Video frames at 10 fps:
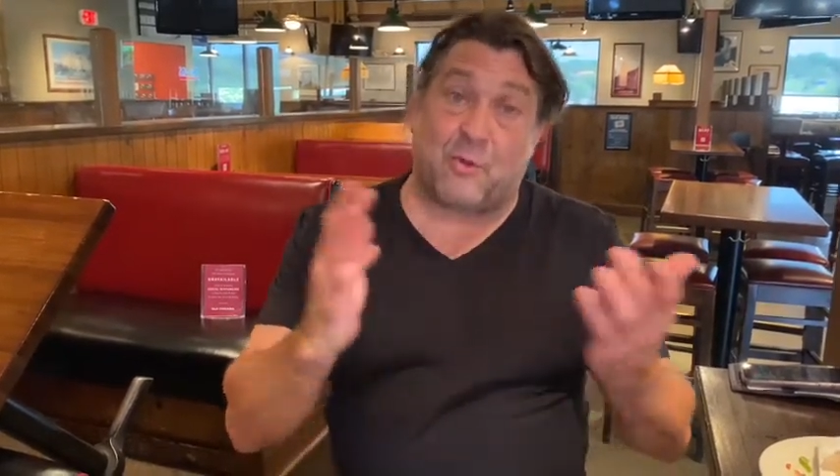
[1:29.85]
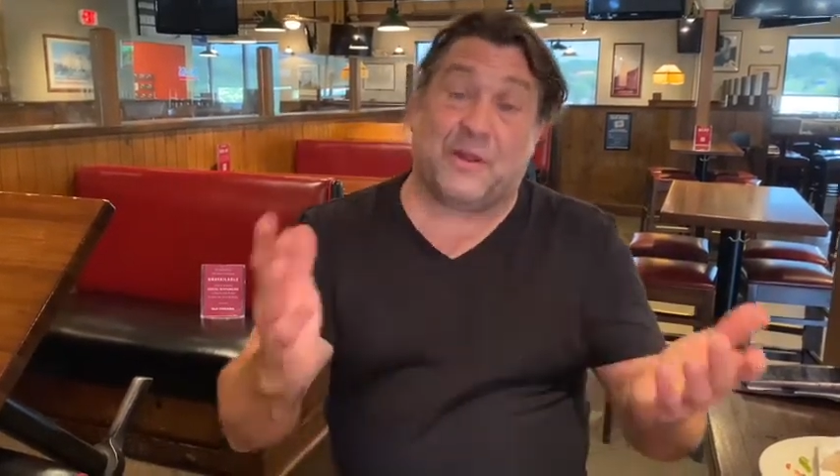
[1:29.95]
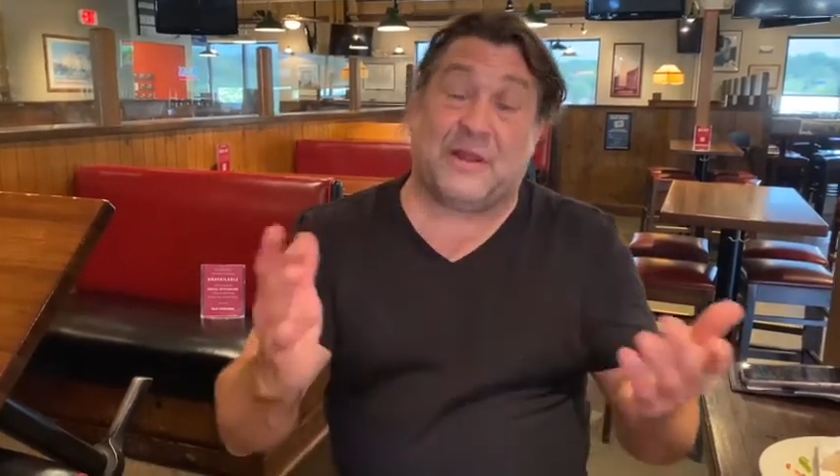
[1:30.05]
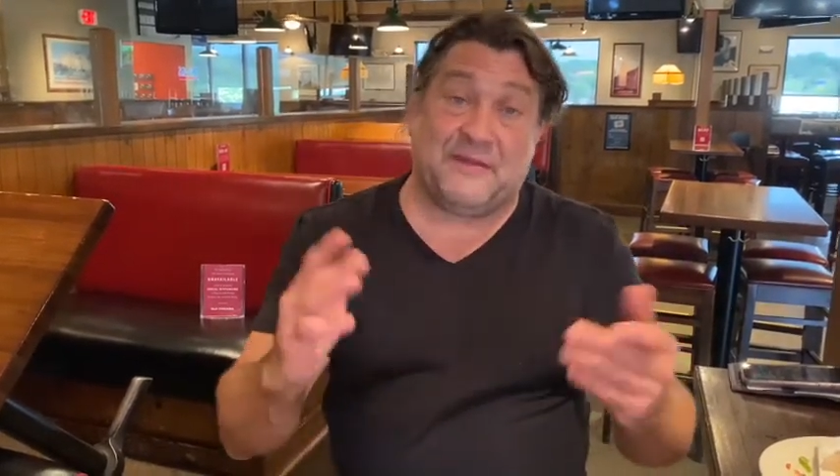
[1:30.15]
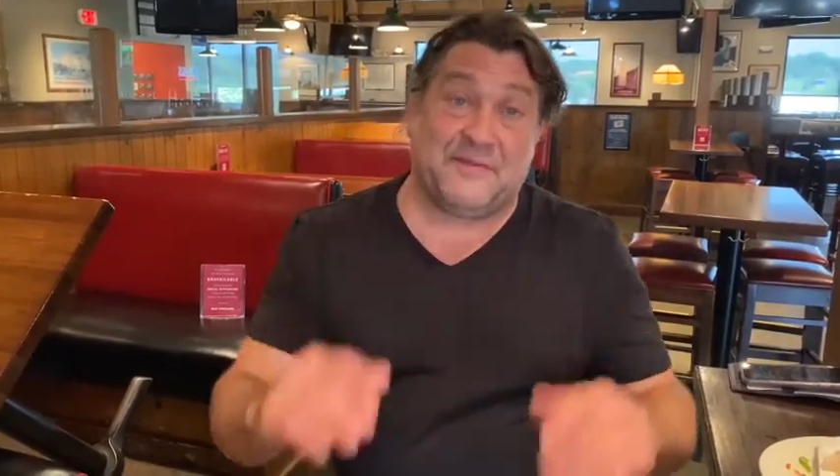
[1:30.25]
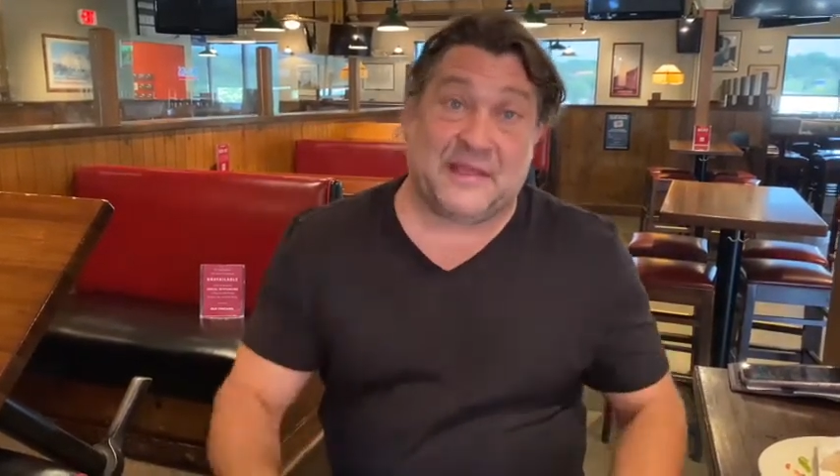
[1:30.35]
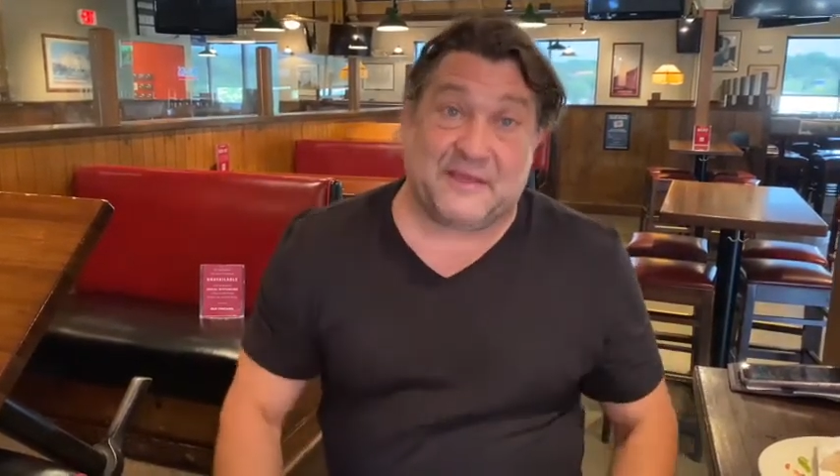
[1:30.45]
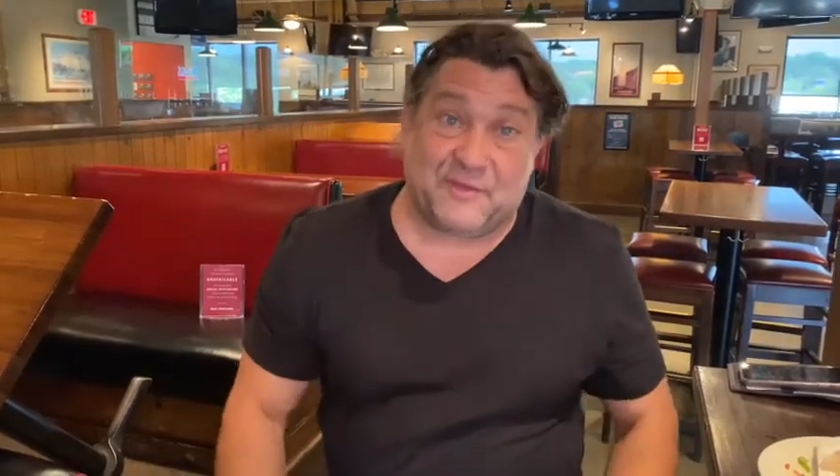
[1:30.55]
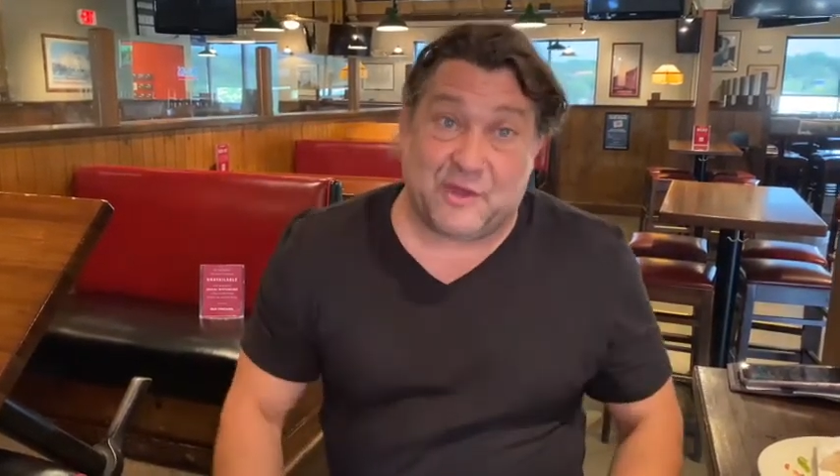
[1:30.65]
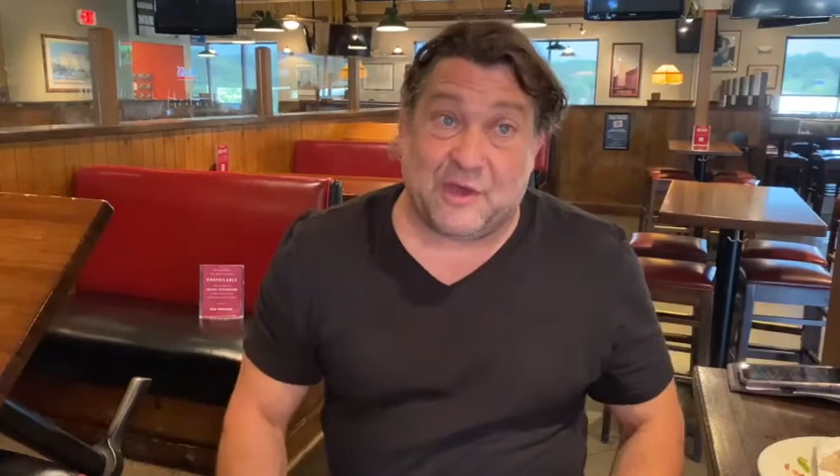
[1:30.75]
or we could even
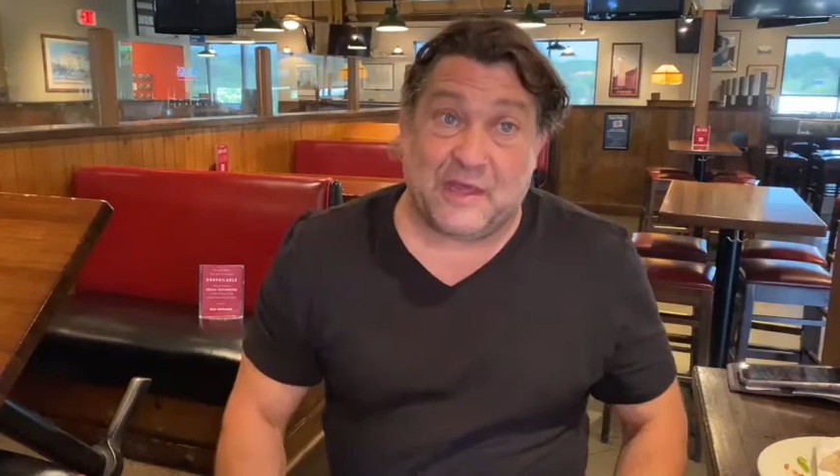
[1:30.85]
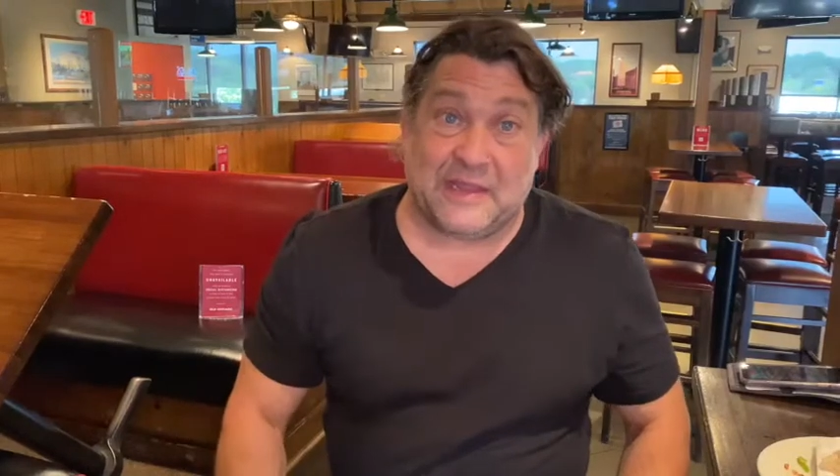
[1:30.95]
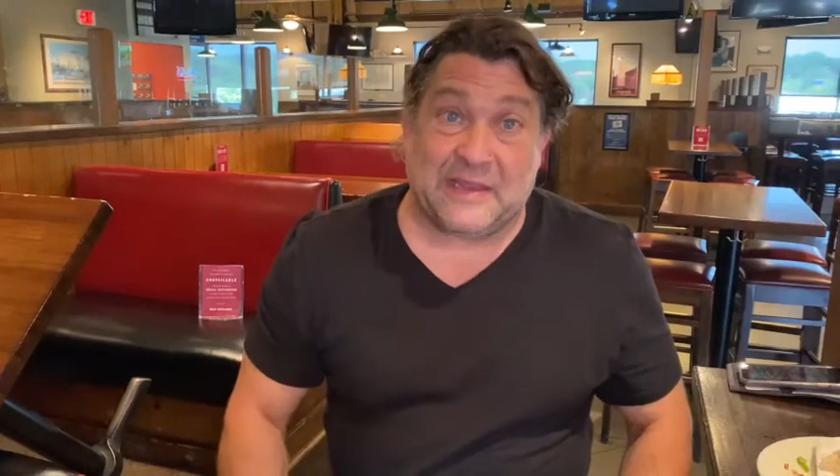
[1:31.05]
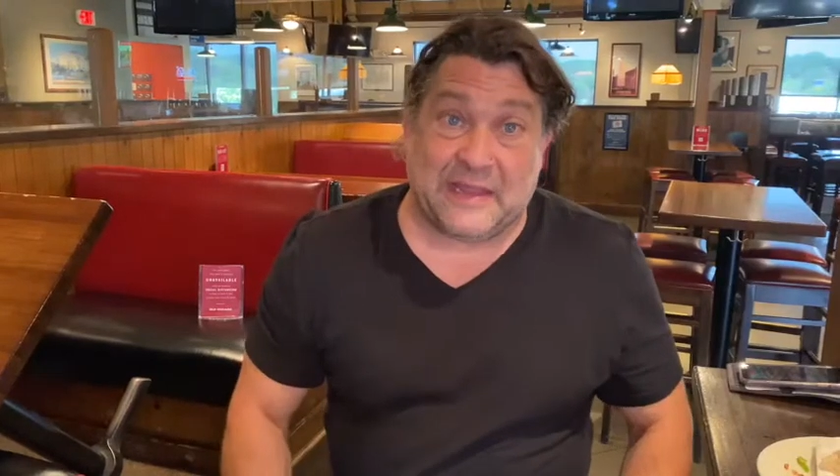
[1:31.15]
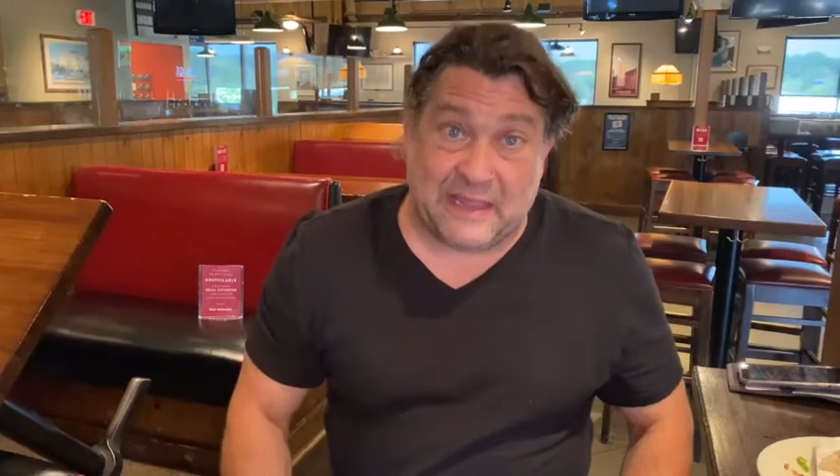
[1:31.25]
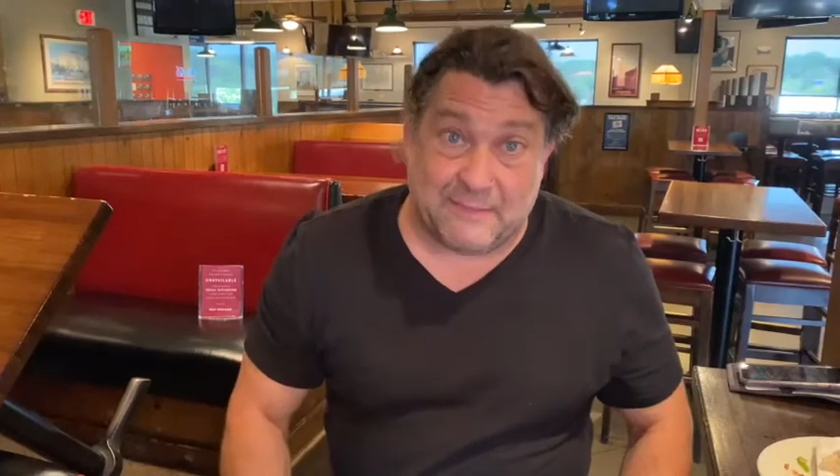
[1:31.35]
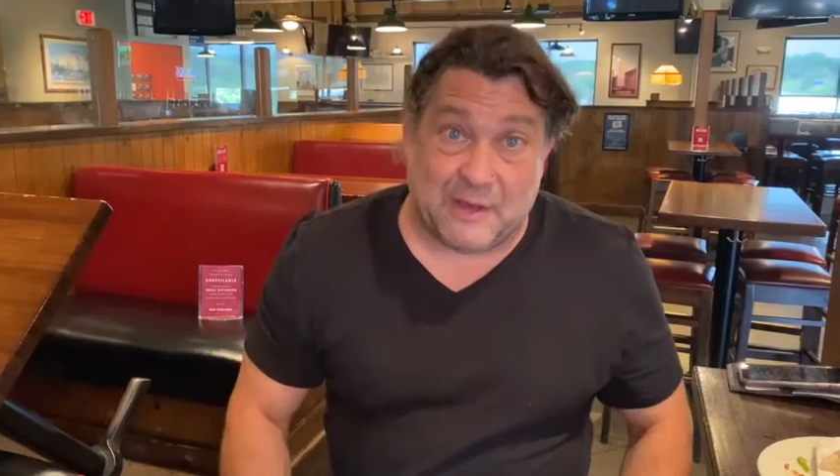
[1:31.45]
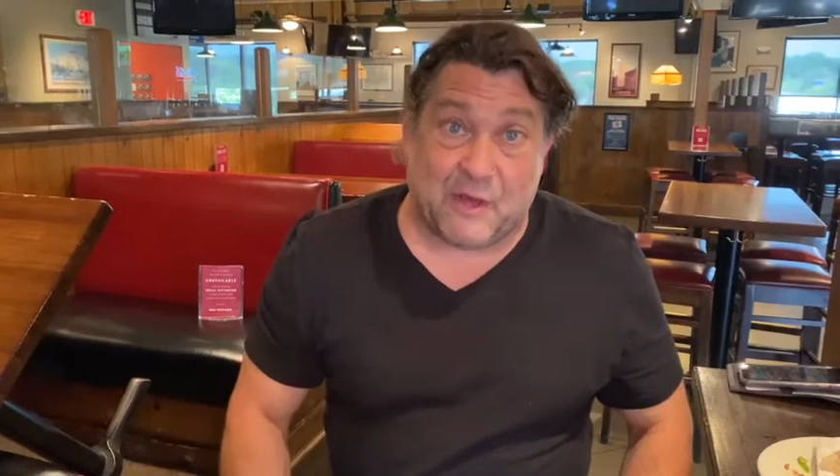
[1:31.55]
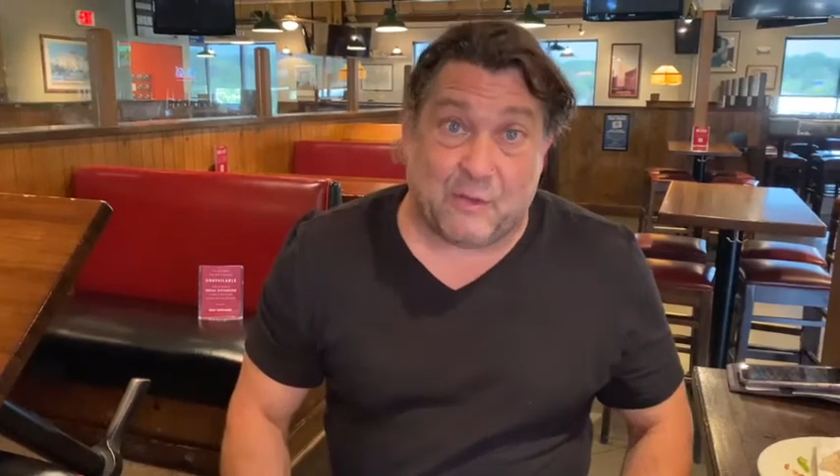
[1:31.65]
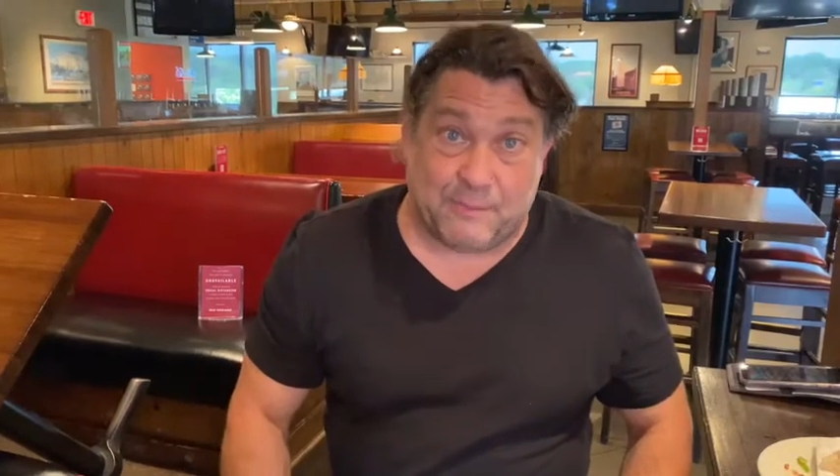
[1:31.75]
give you an
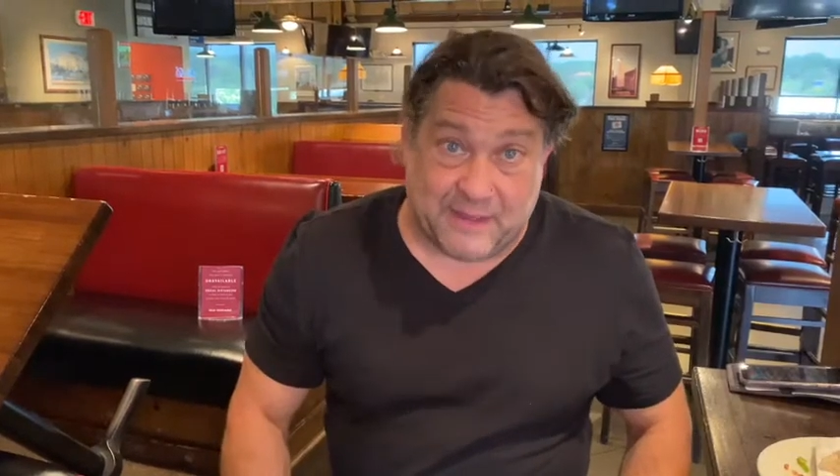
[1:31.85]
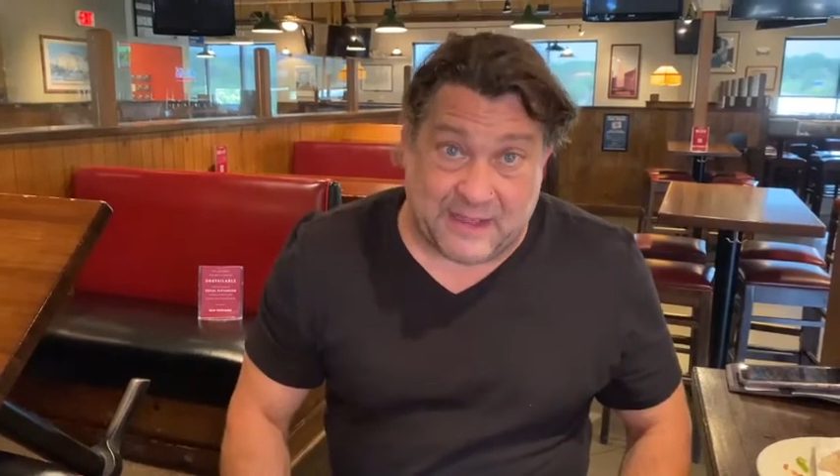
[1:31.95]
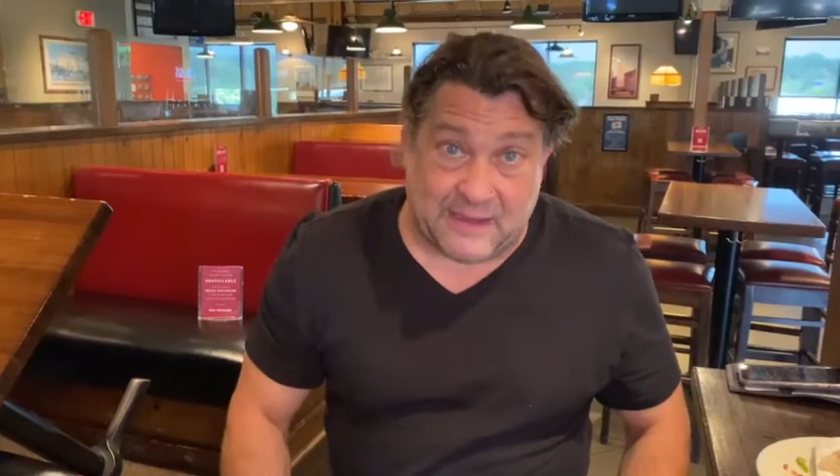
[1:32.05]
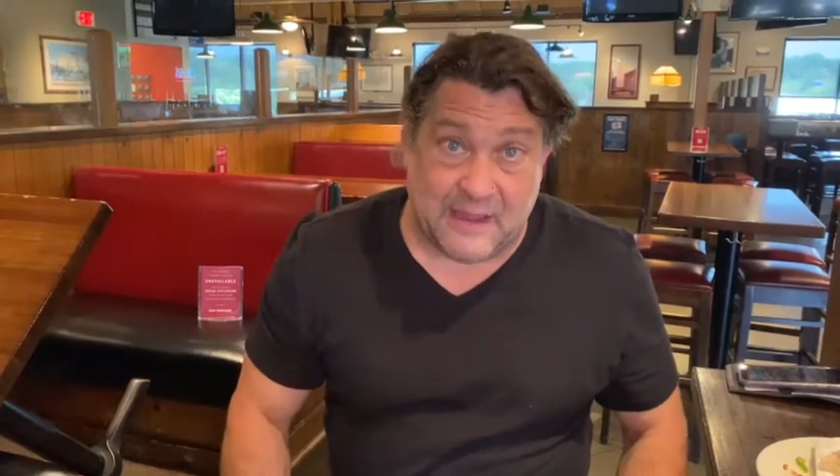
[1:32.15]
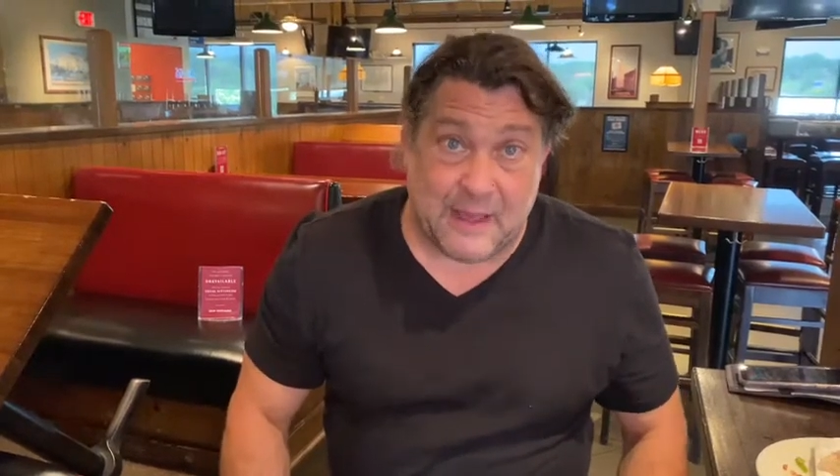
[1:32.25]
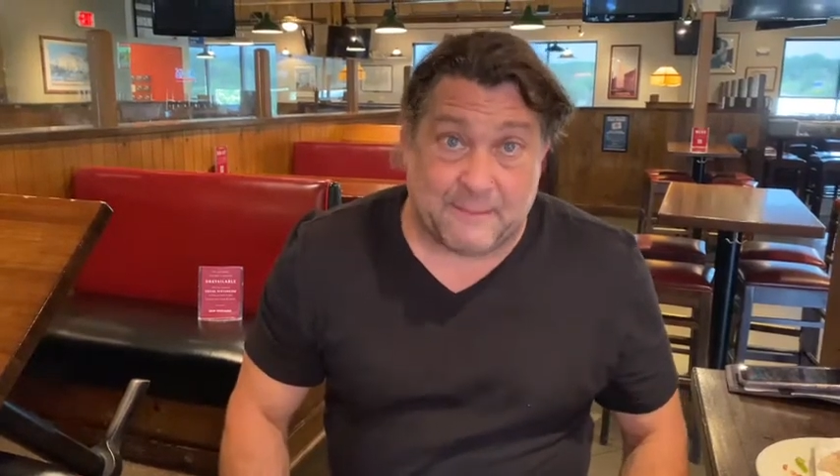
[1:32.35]
email bid.